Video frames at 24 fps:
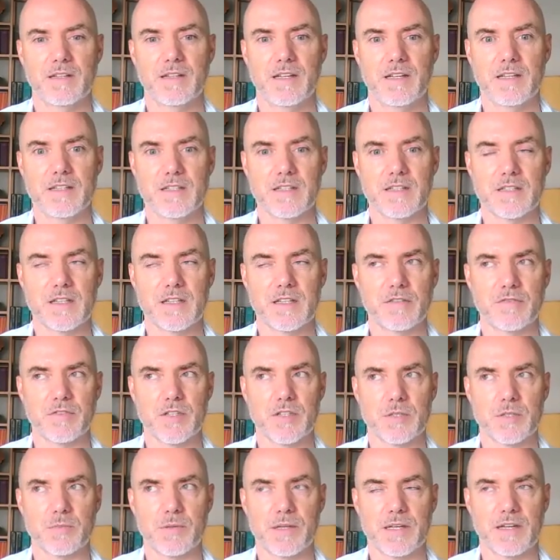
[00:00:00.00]
Is it safe to
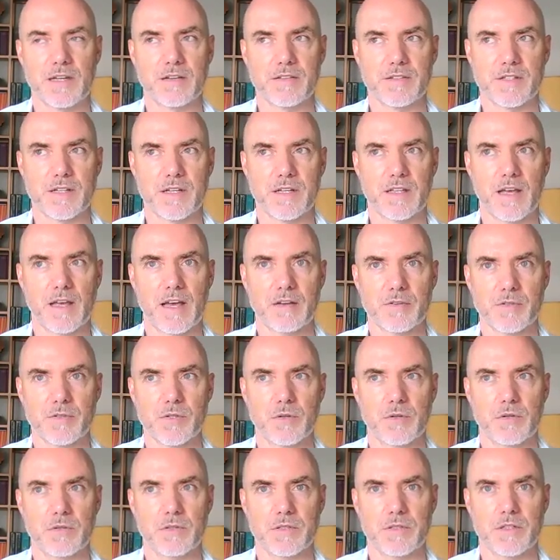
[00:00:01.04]
speak outside the
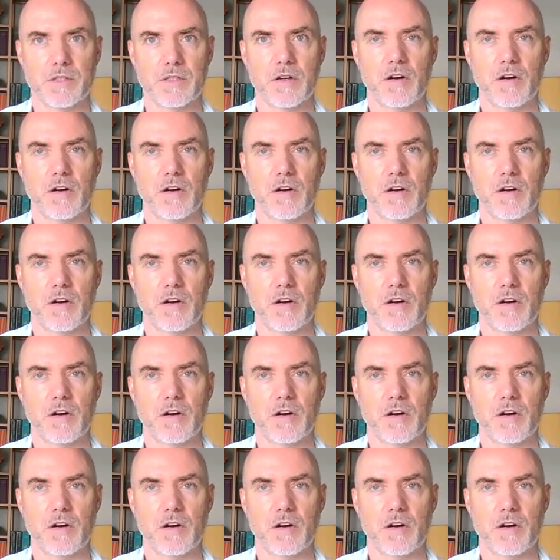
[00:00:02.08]
household?